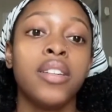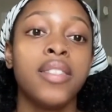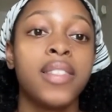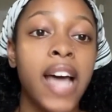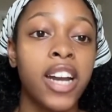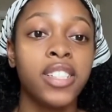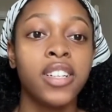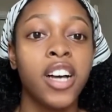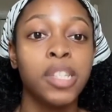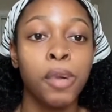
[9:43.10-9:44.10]
That is the
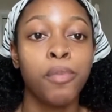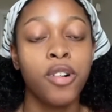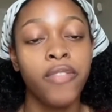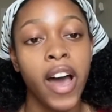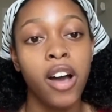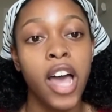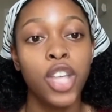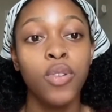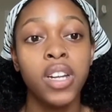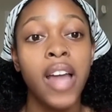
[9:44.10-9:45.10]
customer profile, and
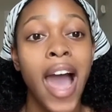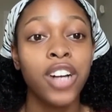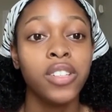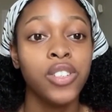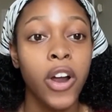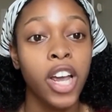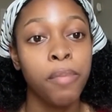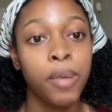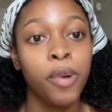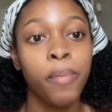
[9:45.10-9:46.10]
you can actually target
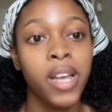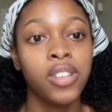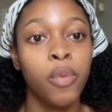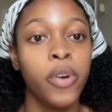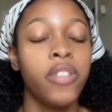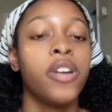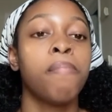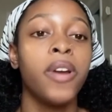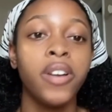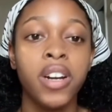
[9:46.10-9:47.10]
people based on whether they're
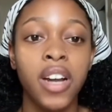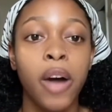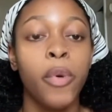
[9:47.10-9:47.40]
married or not,